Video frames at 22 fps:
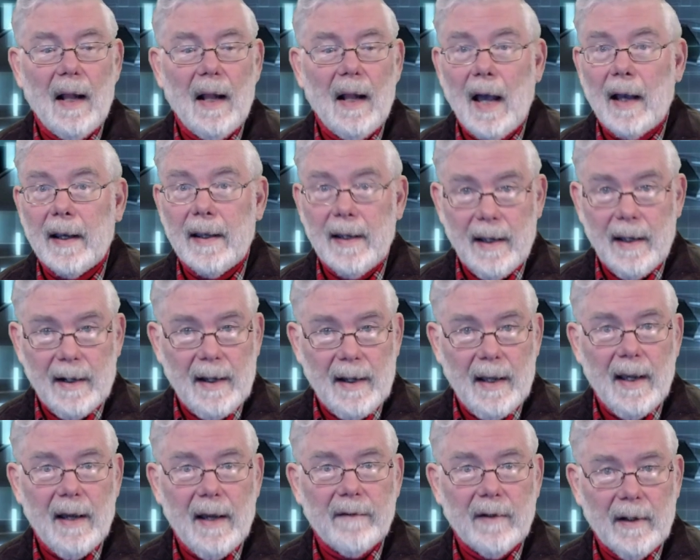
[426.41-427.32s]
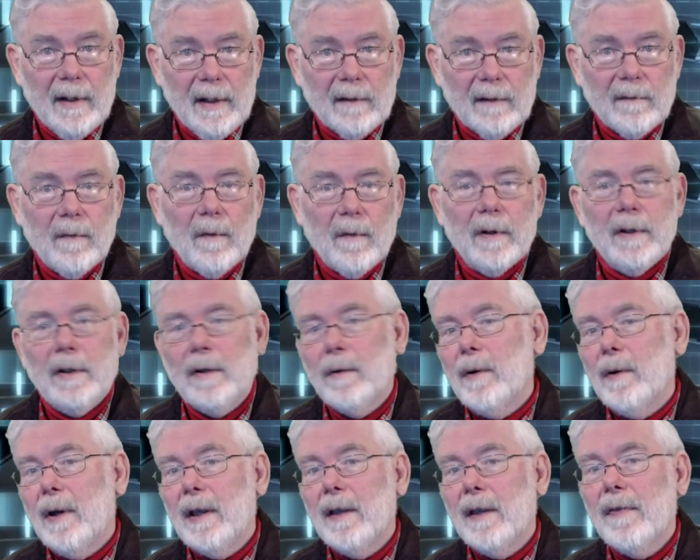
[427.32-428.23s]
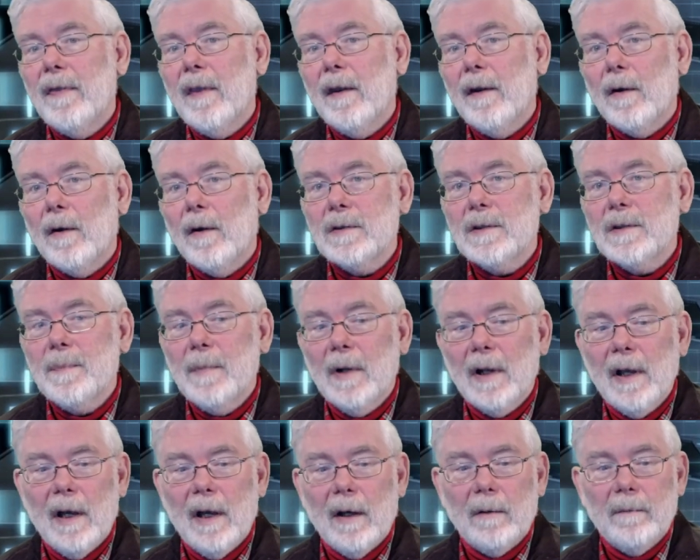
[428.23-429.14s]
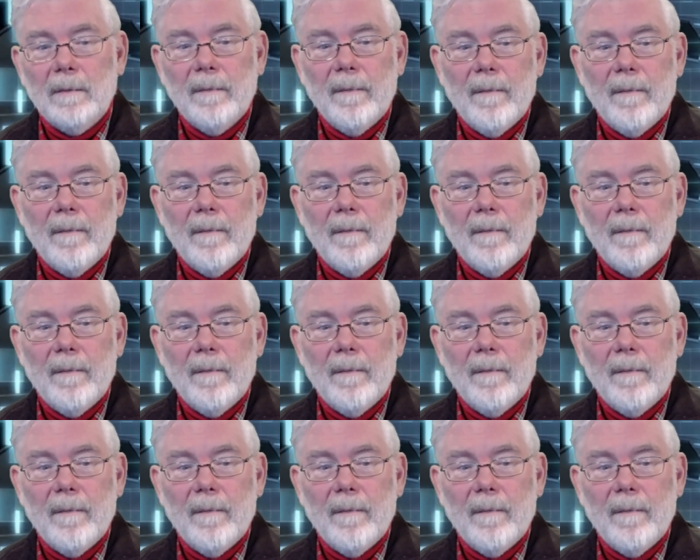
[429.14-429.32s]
Again, I have a link for you in the notes below.